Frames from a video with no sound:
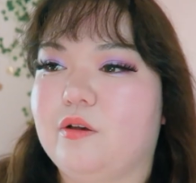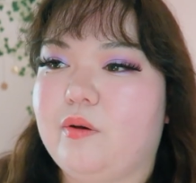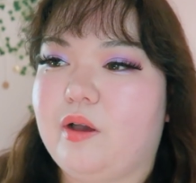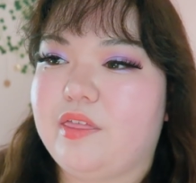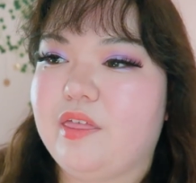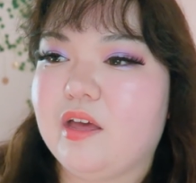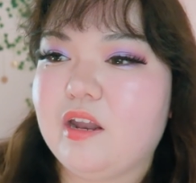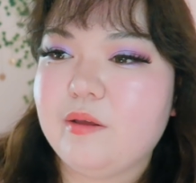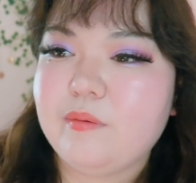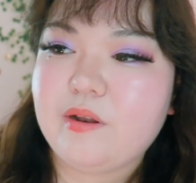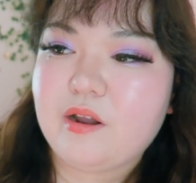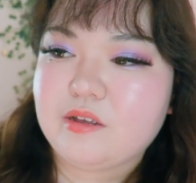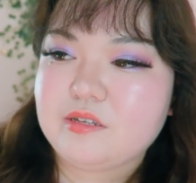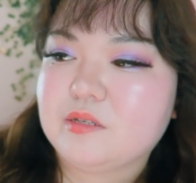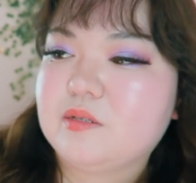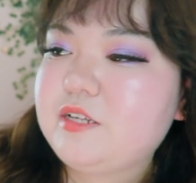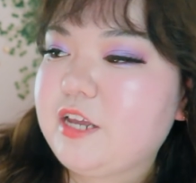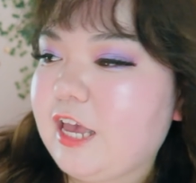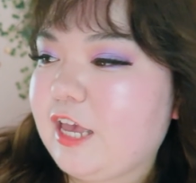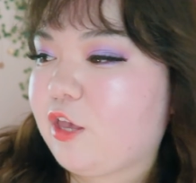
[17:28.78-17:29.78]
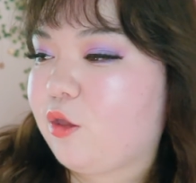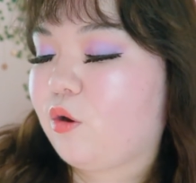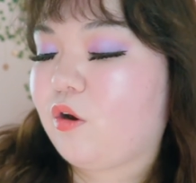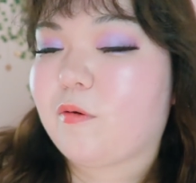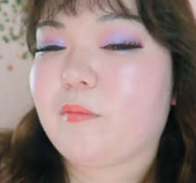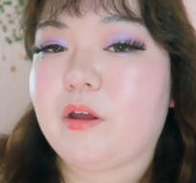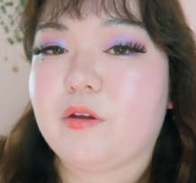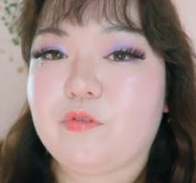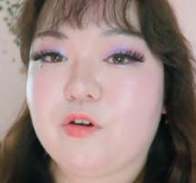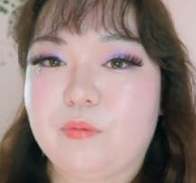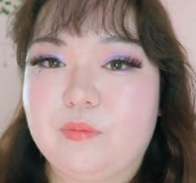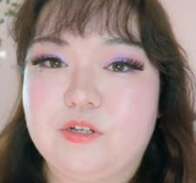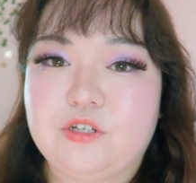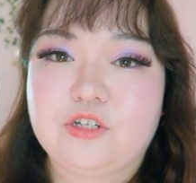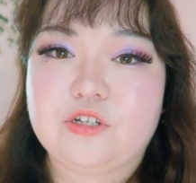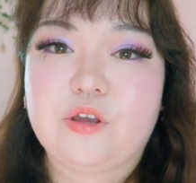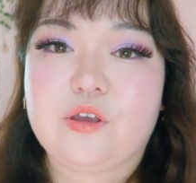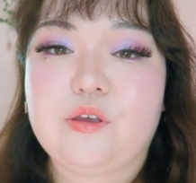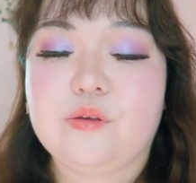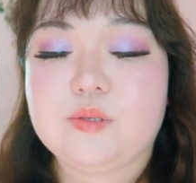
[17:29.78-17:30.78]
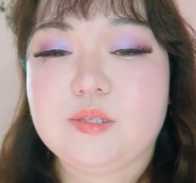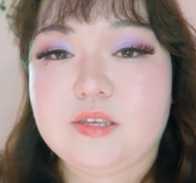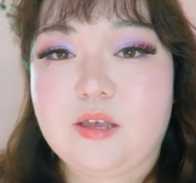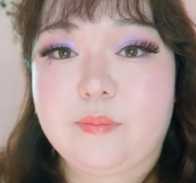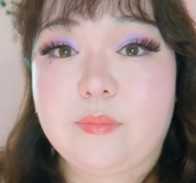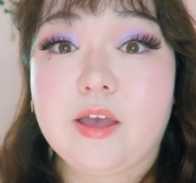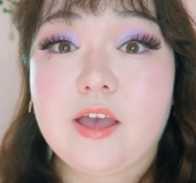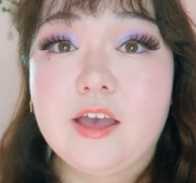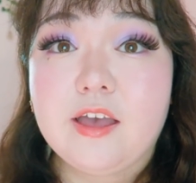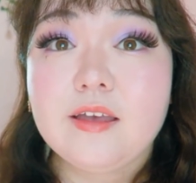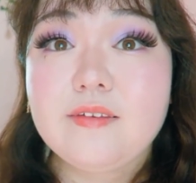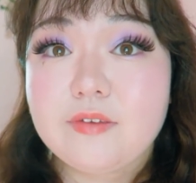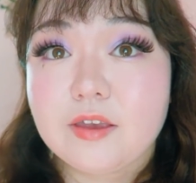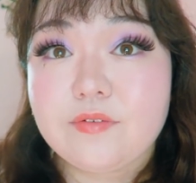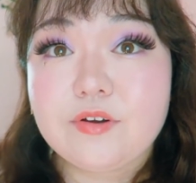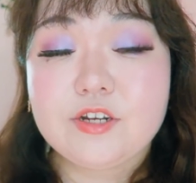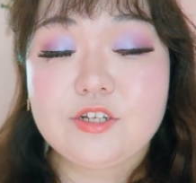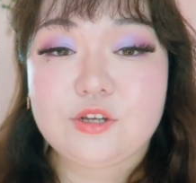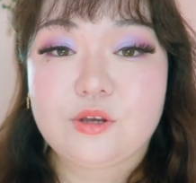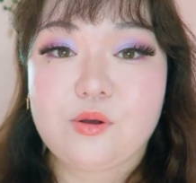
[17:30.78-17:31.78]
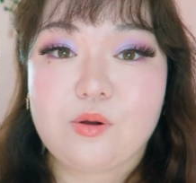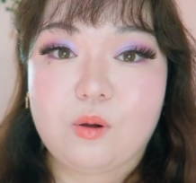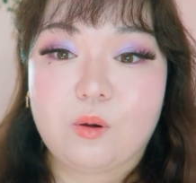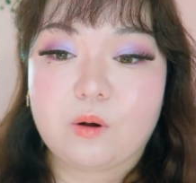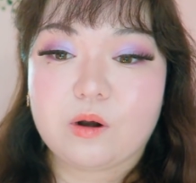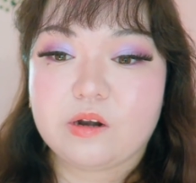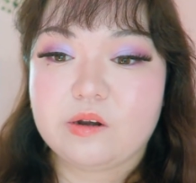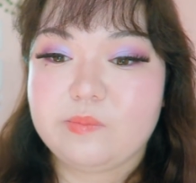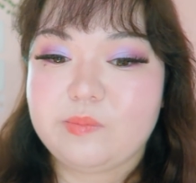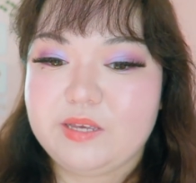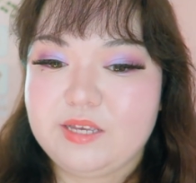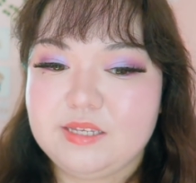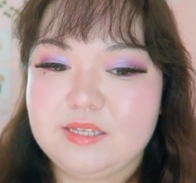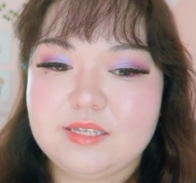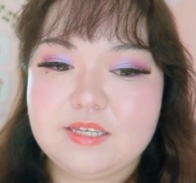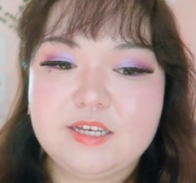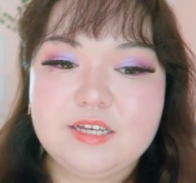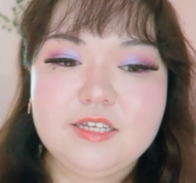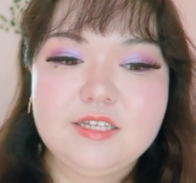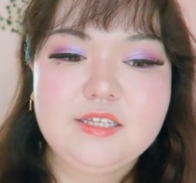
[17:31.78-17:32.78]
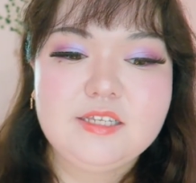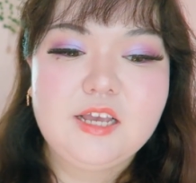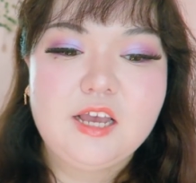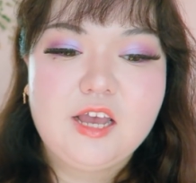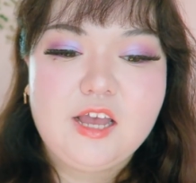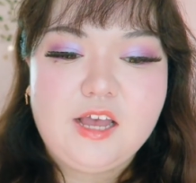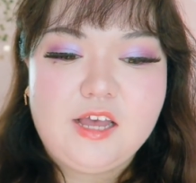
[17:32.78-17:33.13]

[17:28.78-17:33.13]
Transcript: So I thought I would also take you around my room and show you some favorite decor pieces